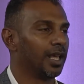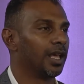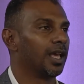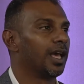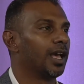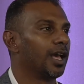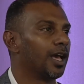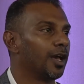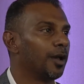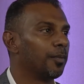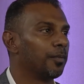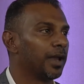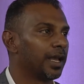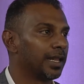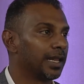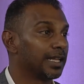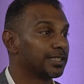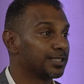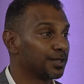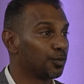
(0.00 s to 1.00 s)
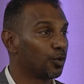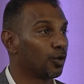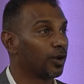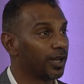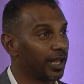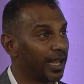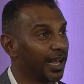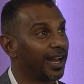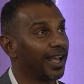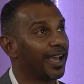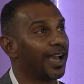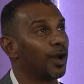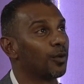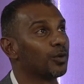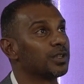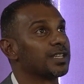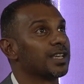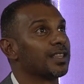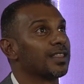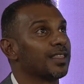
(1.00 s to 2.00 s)
And that's important. And I would
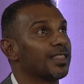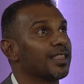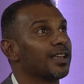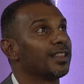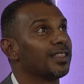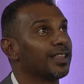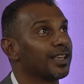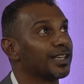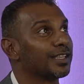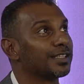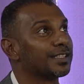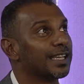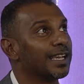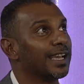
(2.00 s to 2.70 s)
say the third thing is,